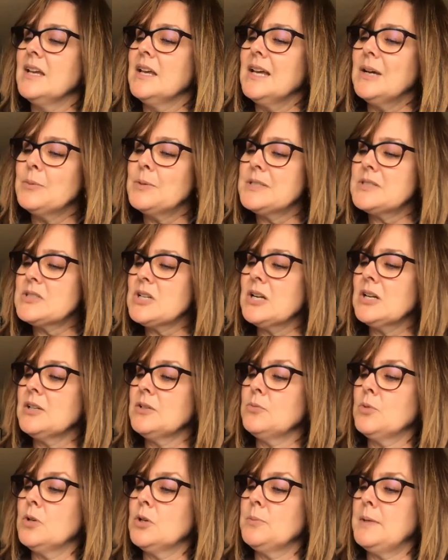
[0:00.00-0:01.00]
We
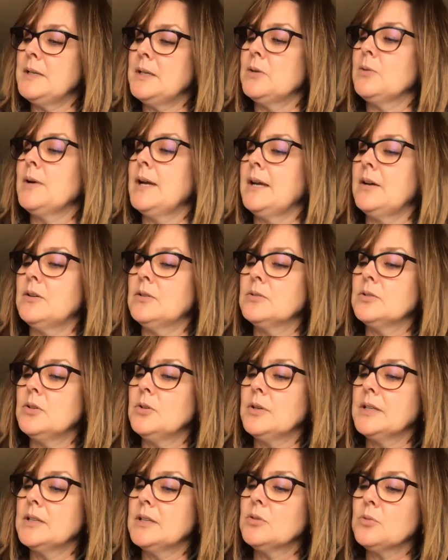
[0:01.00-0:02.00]
started roaming around,
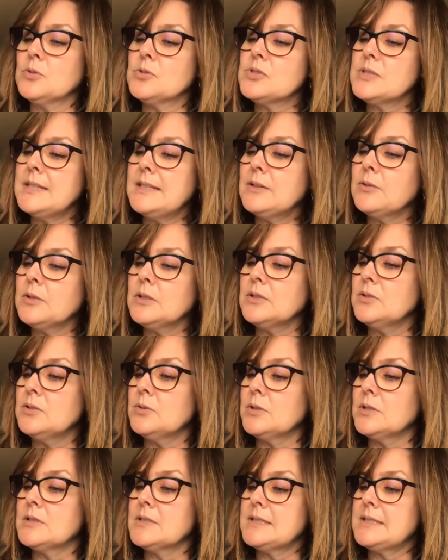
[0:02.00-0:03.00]
going through secret
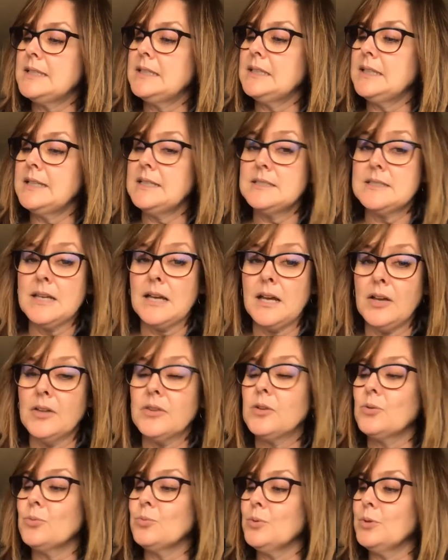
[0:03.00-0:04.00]
doors that led to
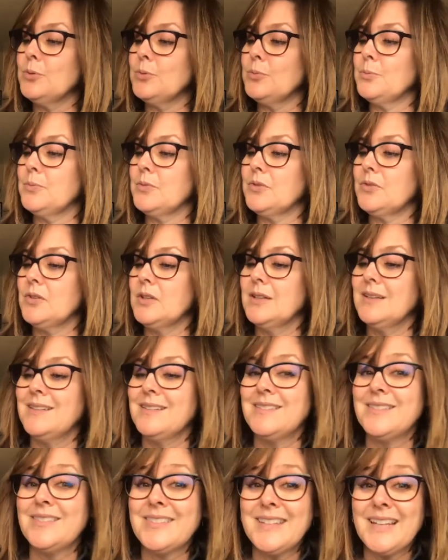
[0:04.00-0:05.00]
other rooms,
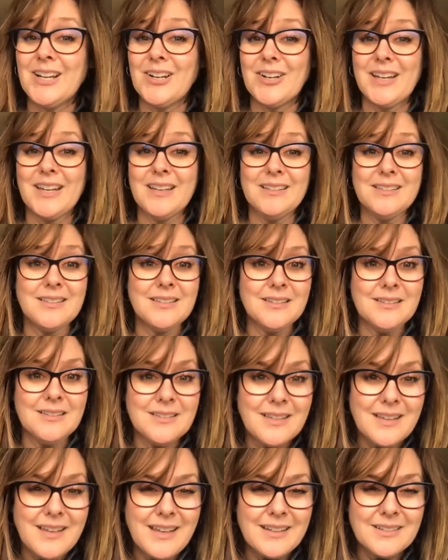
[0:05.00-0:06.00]
staircases,
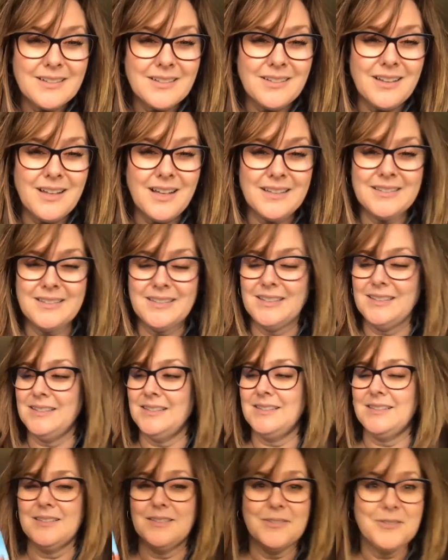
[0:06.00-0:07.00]
and
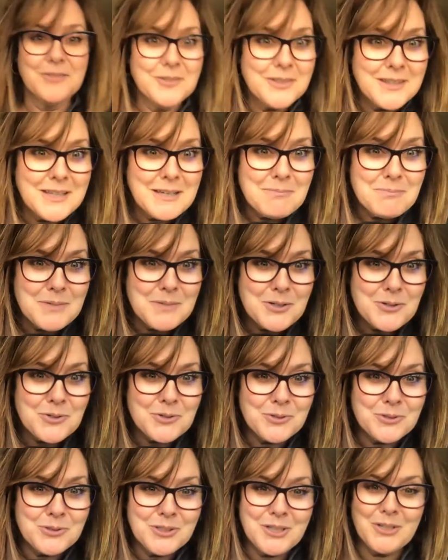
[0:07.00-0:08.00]
closets. Wouldn't that be
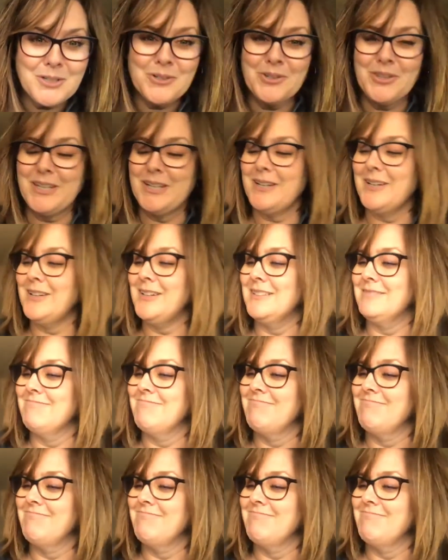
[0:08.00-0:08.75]
cool to go there?